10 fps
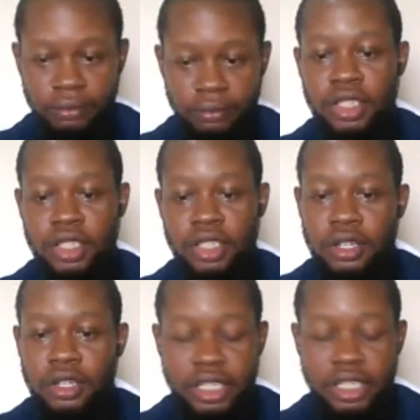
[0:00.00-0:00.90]
All right,
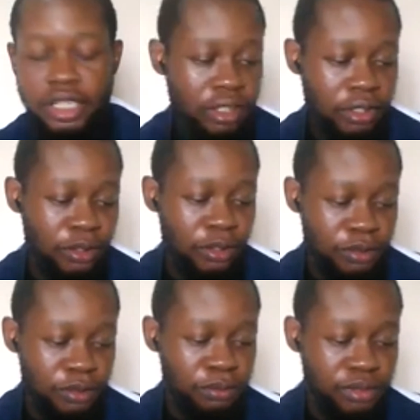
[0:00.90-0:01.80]

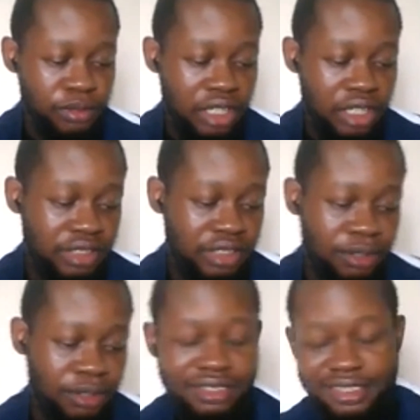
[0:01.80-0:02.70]
I'll start with
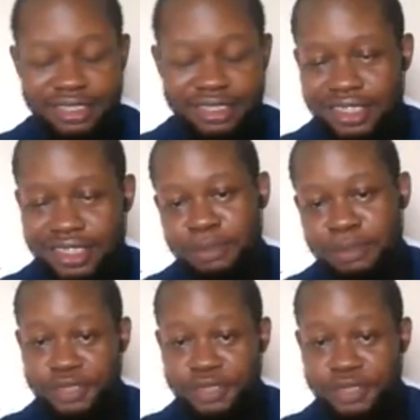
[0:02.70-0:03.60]
a brief
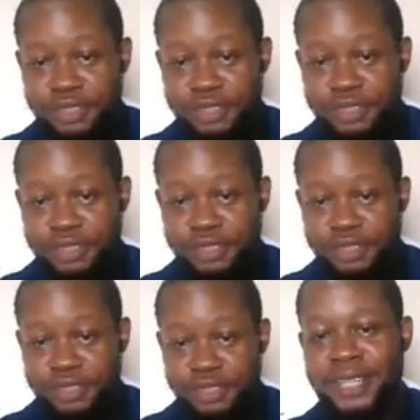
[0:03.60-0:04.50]
introduction of
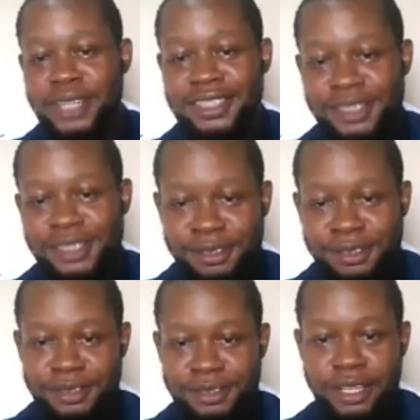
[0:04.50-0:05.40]
myself.
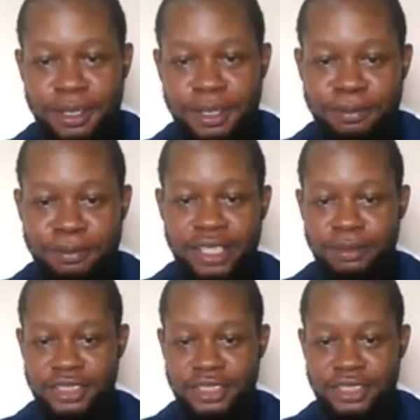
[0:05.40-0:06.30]
My name is
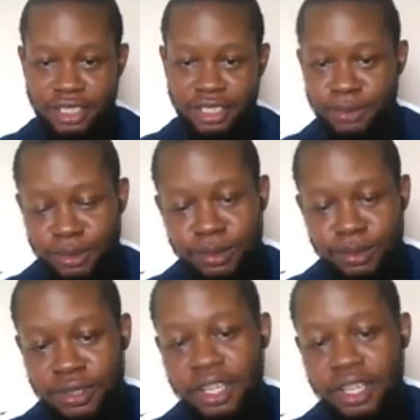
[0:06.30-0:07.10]
Hilary Wonko.